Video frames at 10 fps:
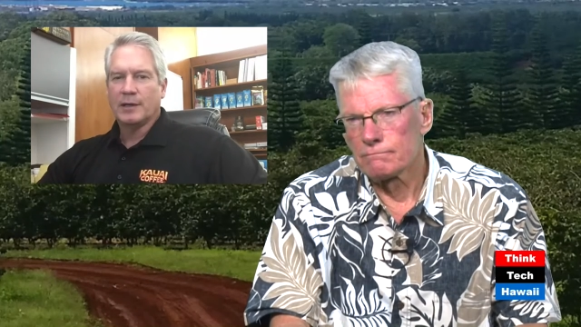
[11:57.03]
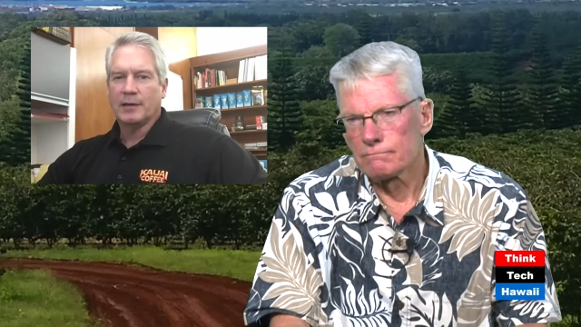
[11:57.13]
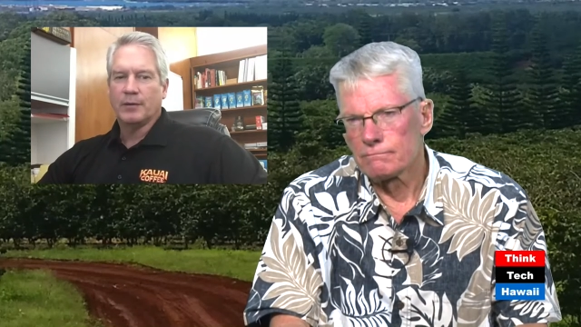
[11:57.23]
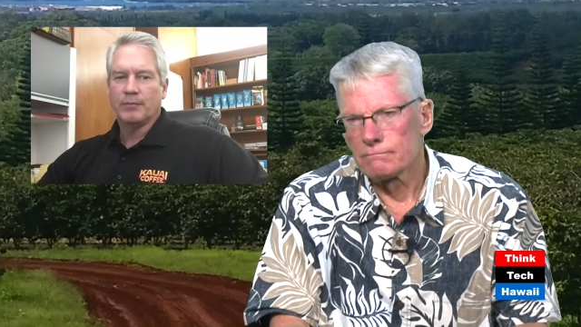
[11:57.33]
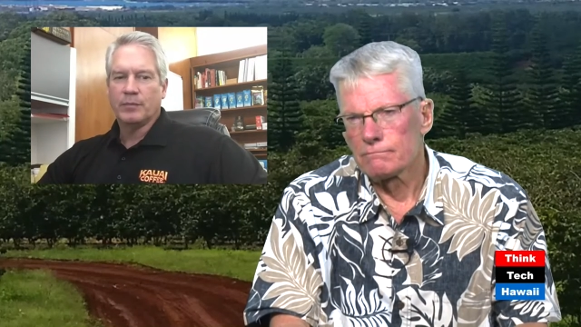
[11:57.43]

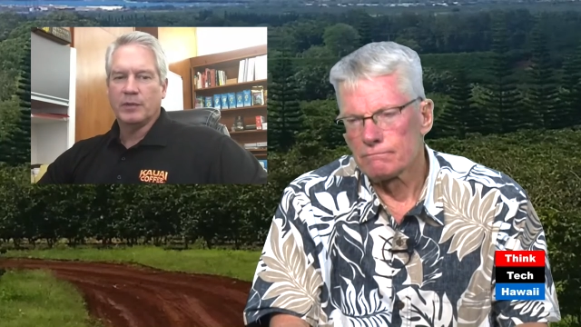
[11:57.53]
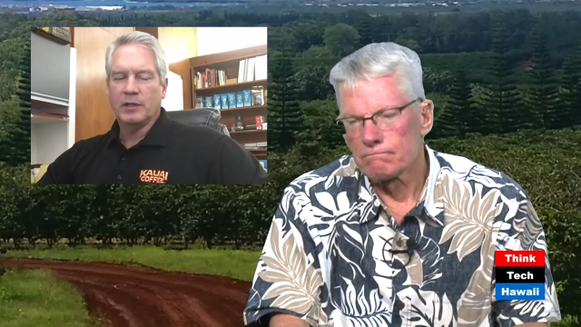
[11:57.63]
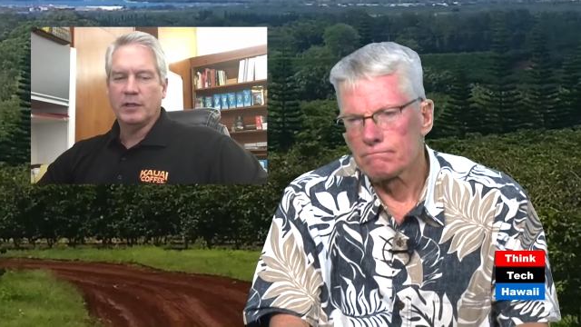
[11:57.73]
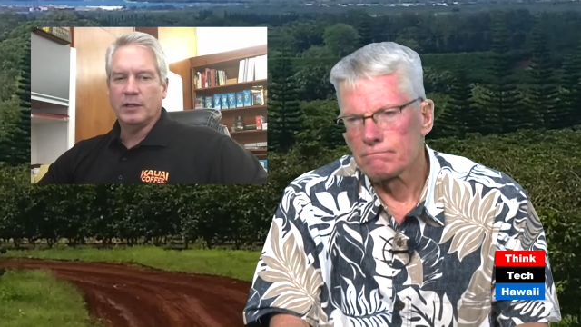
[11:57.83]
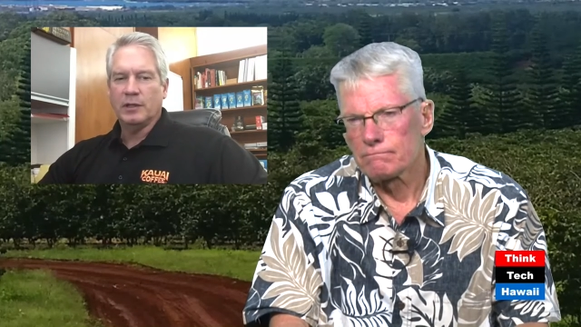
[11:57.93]
Speaker 1: Um,
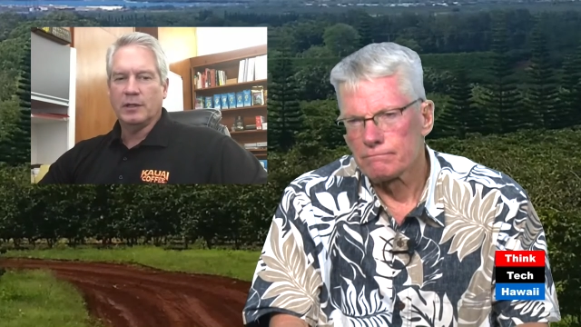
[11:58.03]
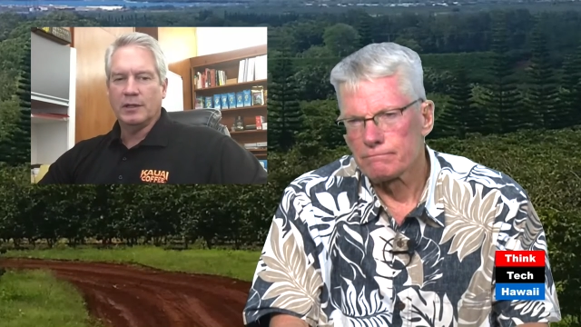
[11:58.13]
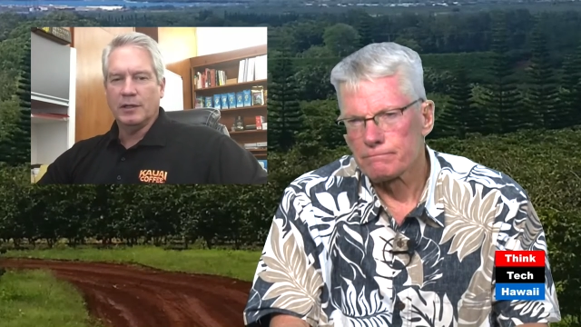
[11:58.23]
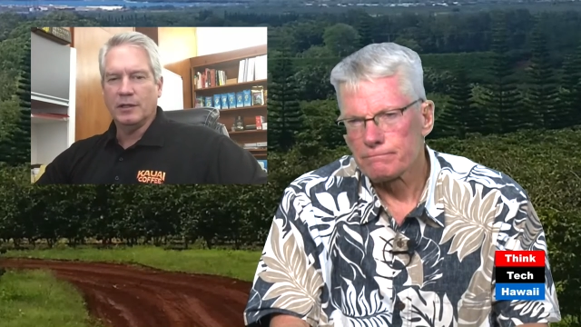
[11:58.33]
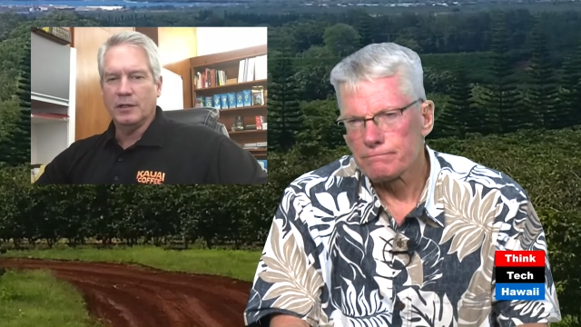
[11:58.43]

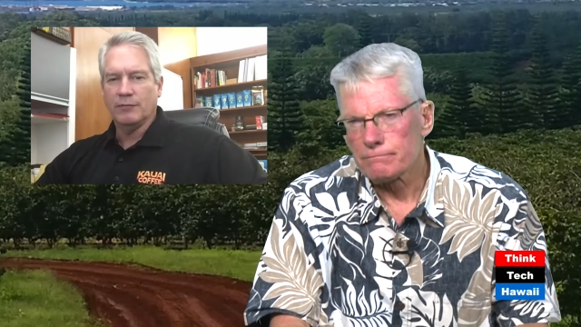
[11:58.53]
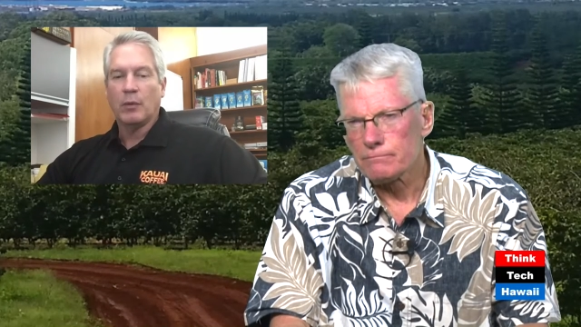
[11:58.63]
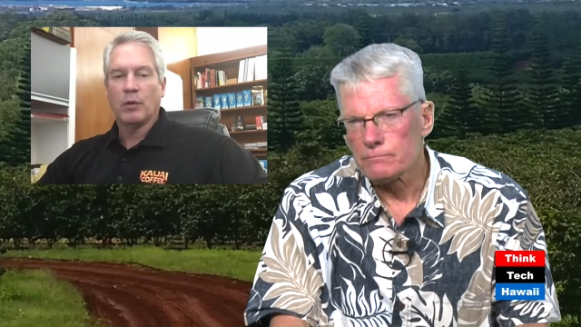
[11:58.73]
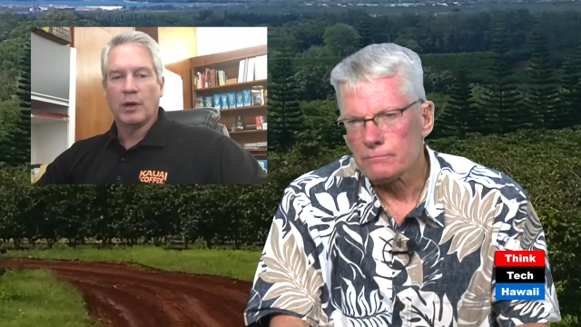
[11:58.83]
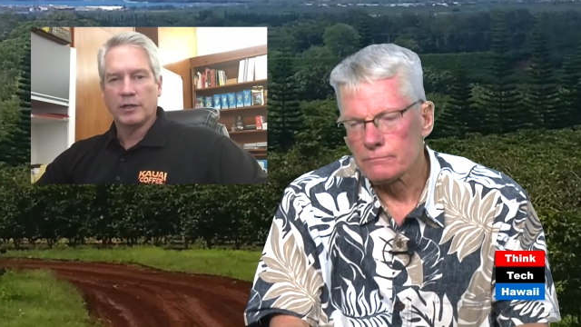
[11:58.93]
if
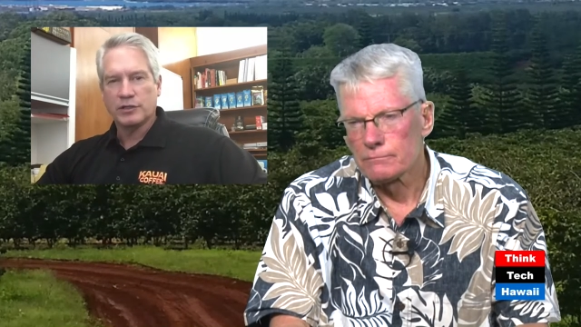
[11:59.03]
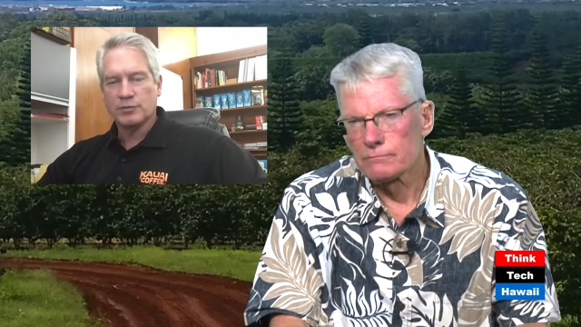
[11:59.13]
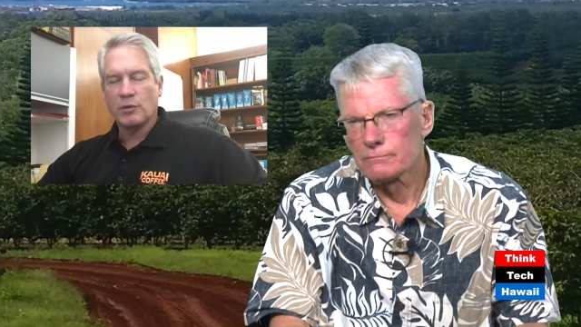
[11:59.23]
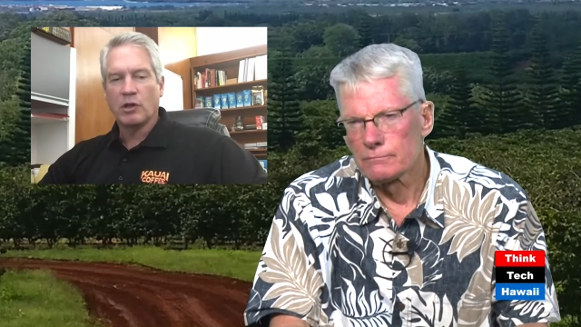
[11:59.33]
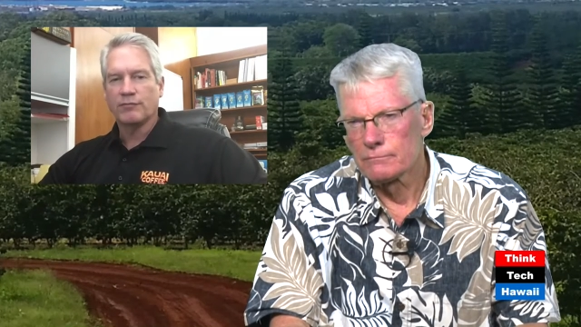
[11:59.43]
I were on a
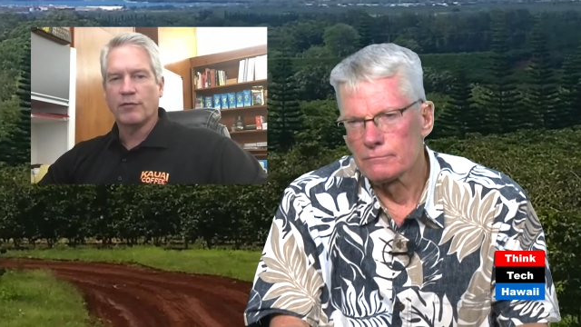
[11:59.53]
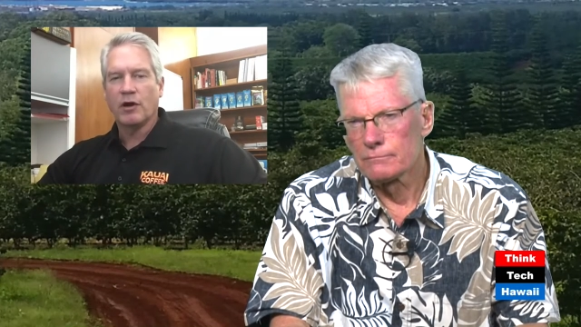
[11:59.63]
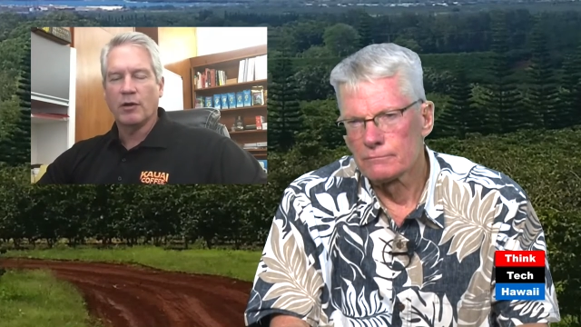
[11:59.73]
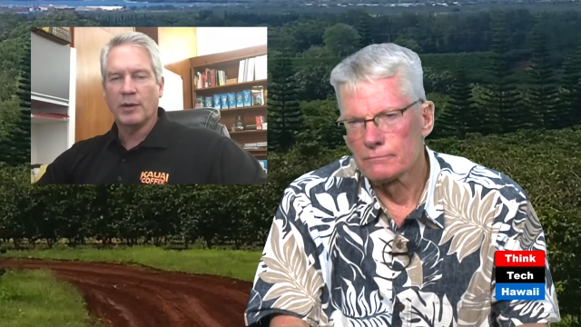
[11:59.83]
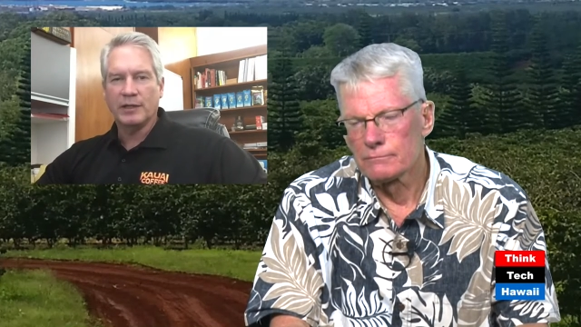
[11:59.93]
smaller
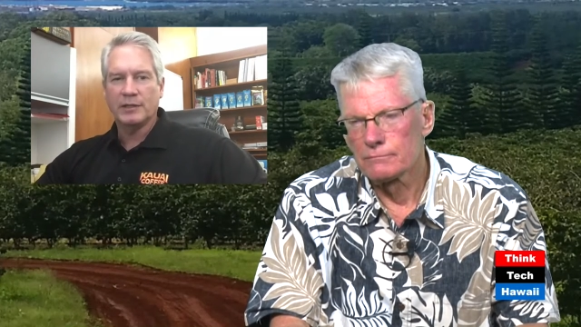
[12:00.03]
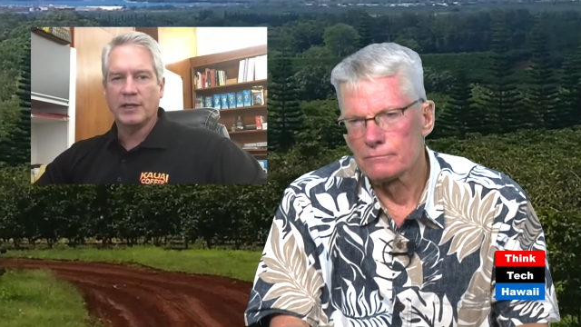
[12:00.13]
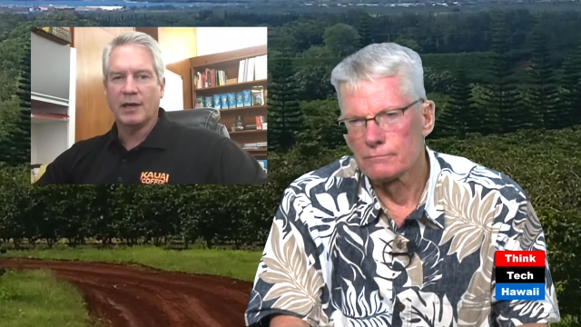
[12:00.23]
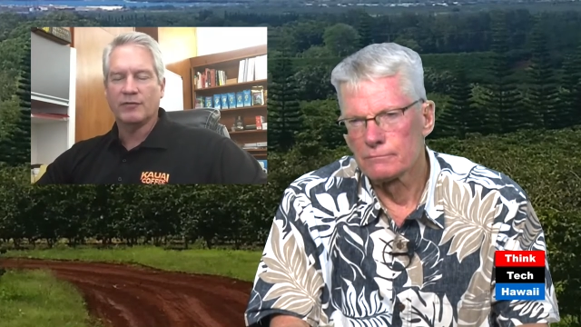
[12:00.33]
farm and I didn't have a